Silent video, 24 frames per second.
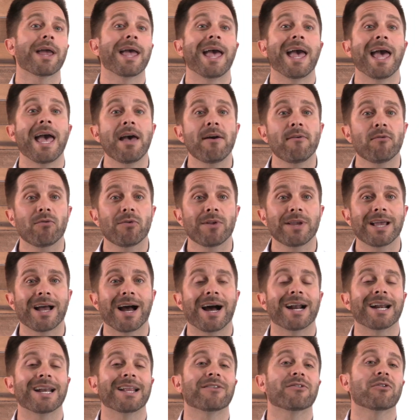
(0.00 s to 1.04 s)
heavily
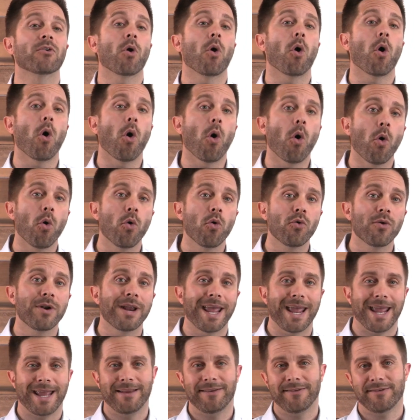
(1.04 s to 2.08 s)
on its own
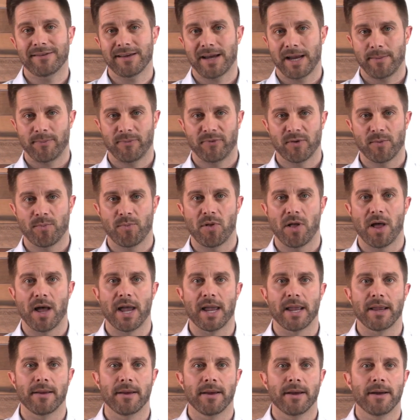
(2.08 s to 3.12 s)
enzyme
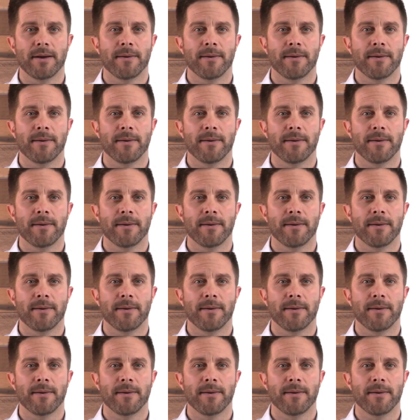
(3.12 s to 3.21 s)
supply.